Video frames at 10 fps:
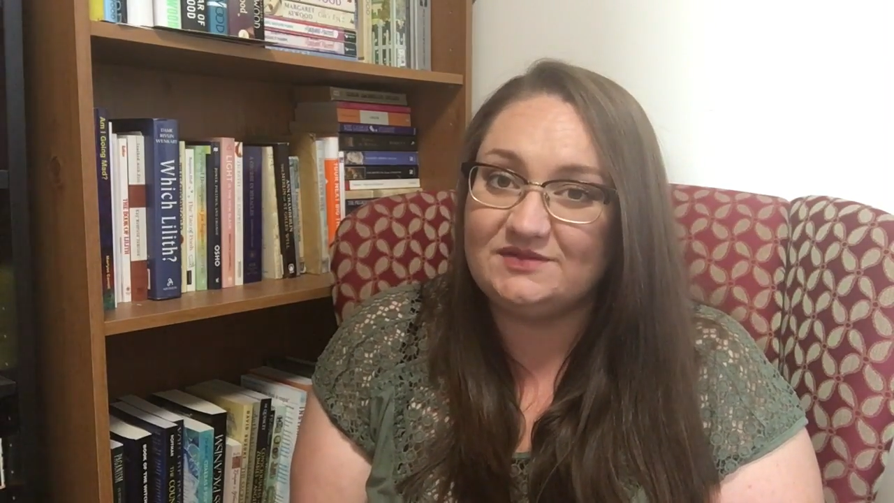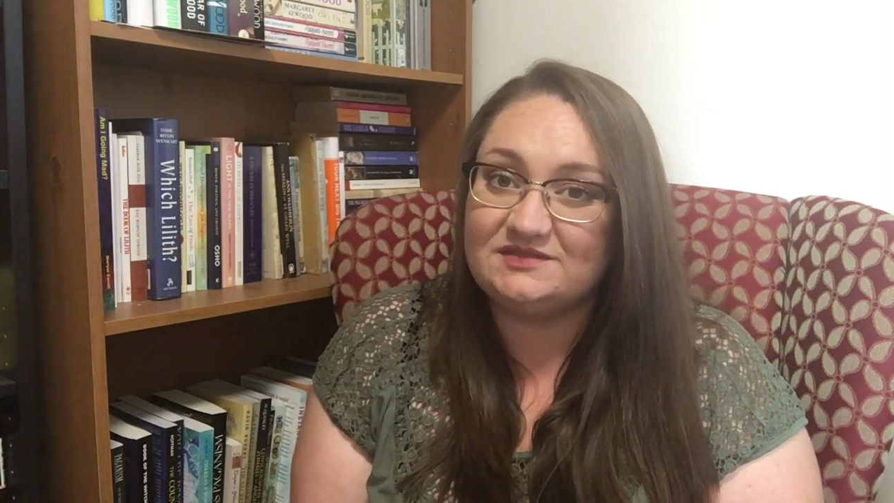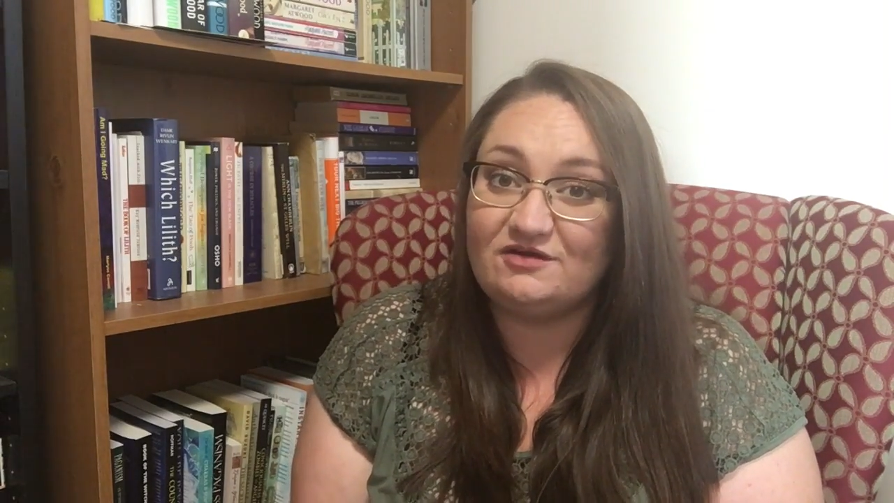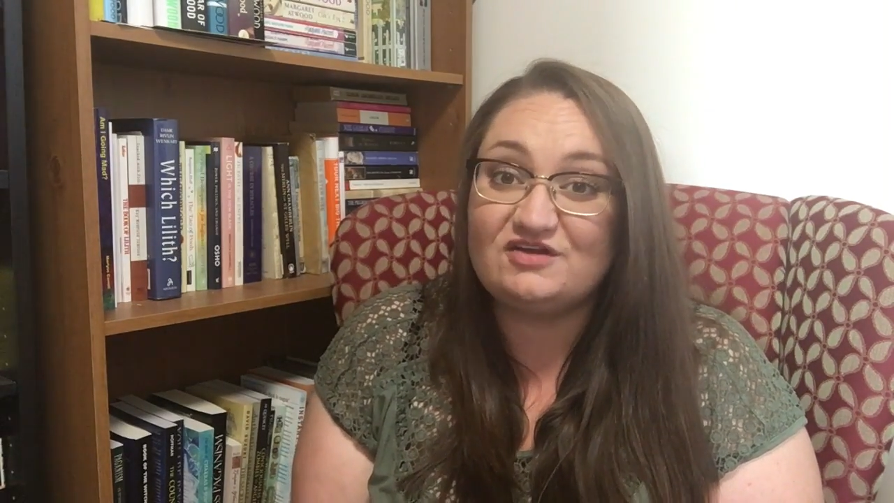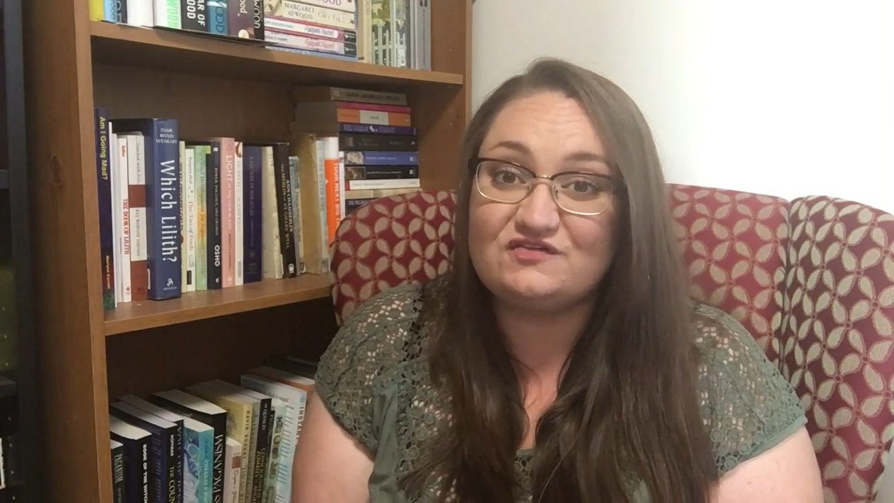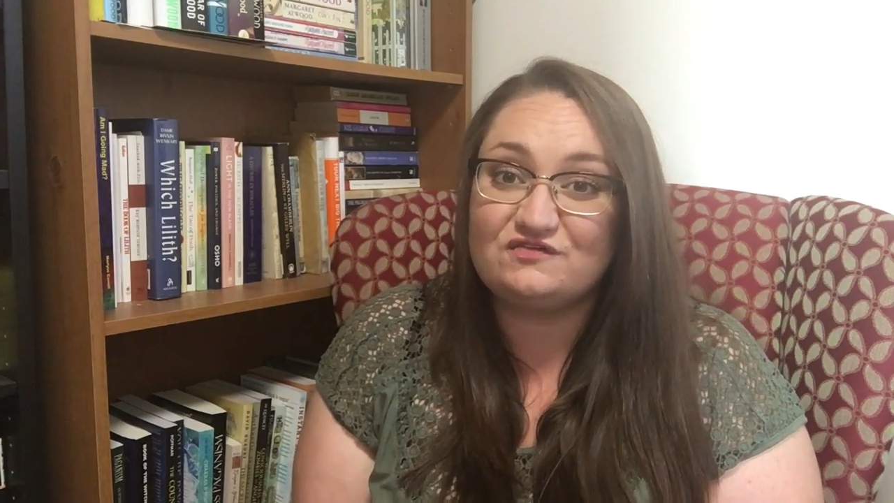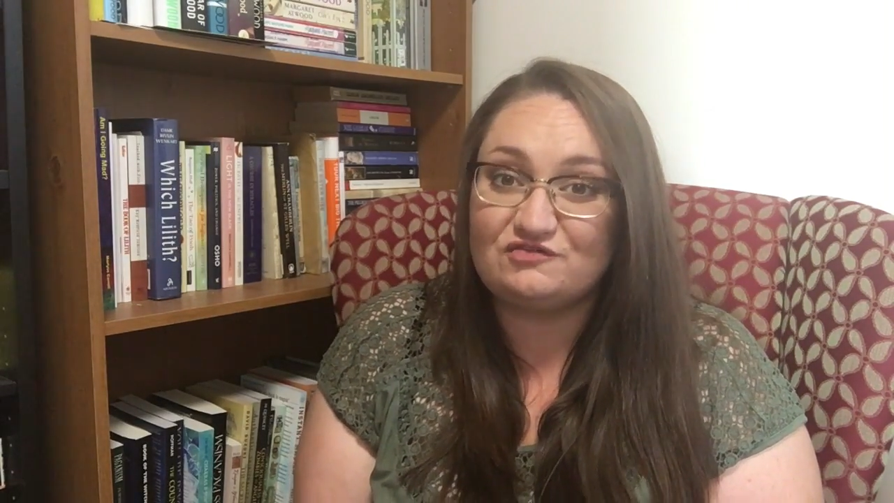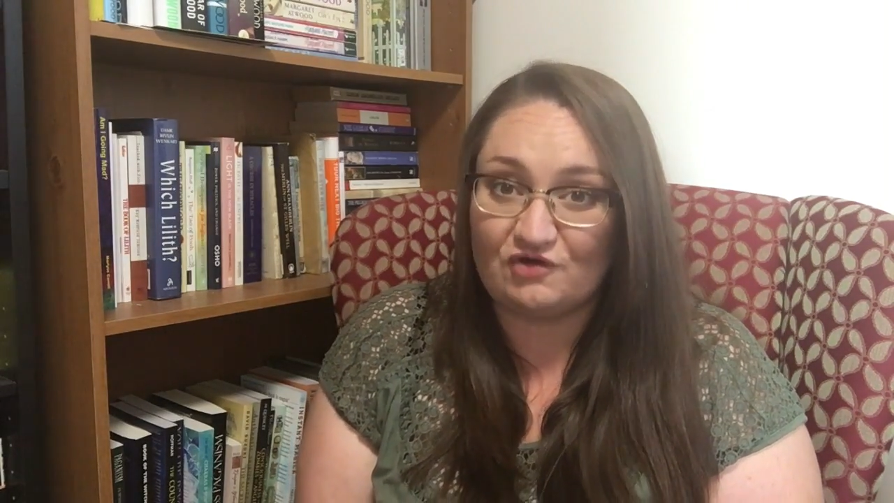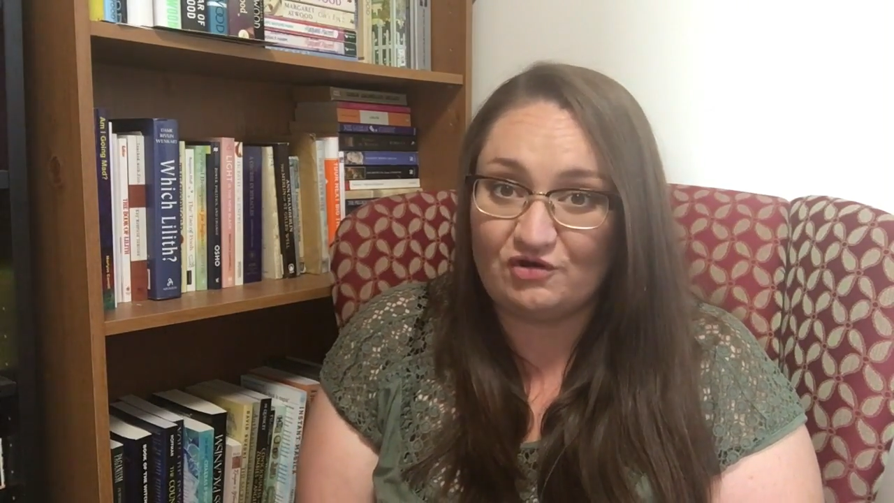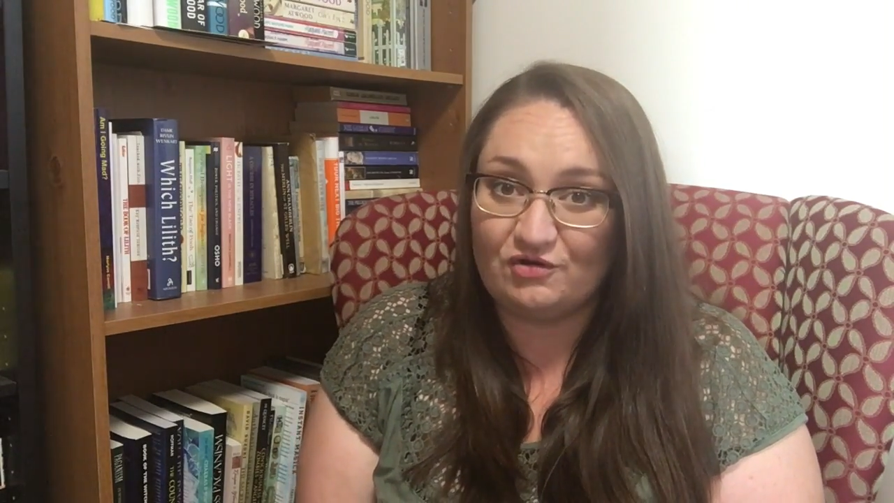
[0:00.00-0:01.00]
but there is
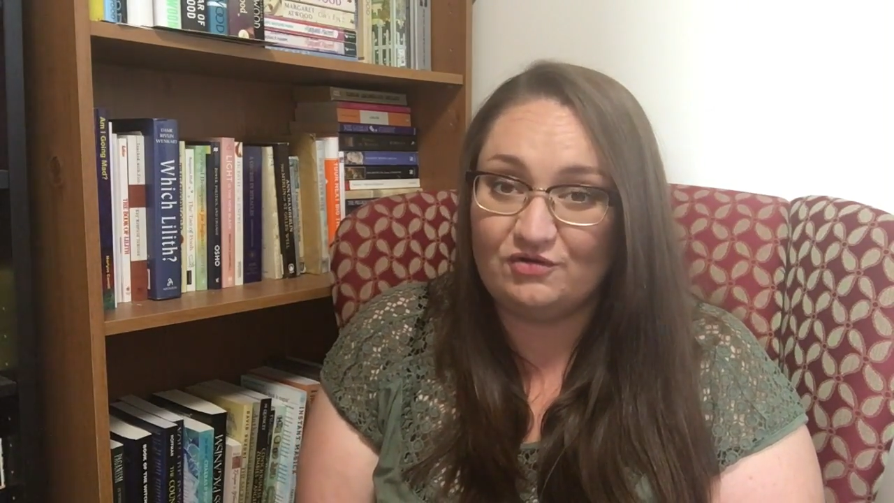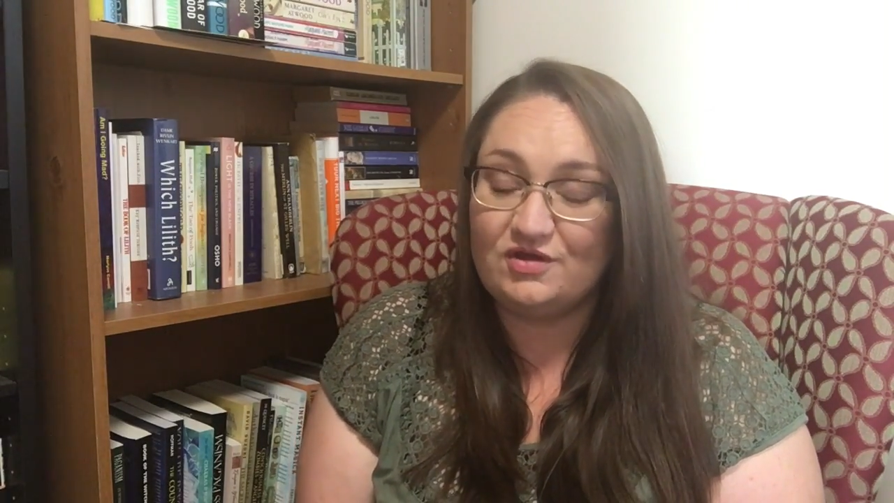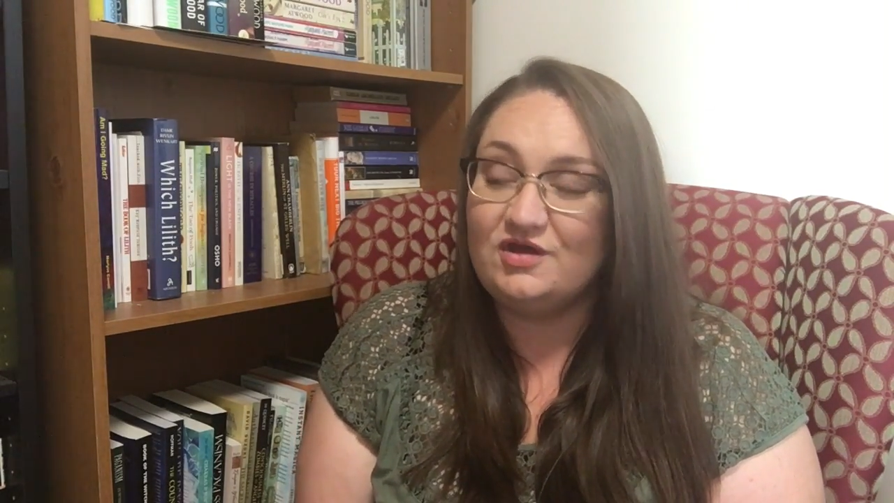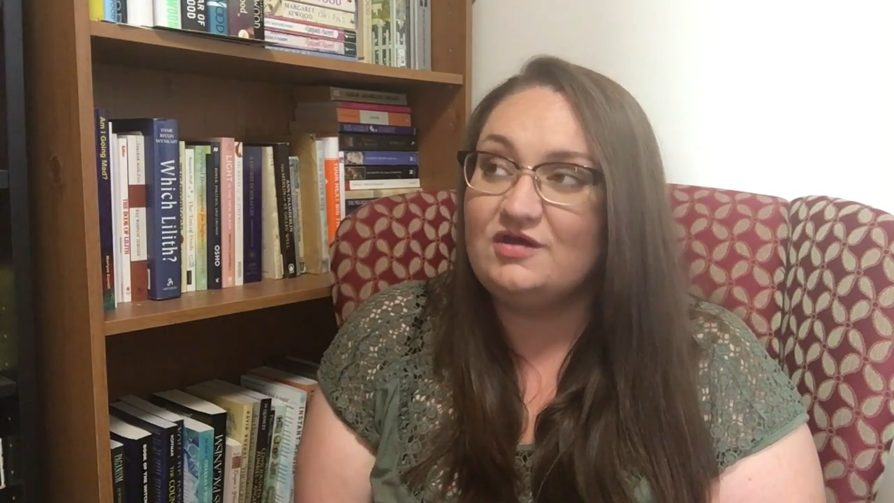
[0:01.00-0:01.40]
so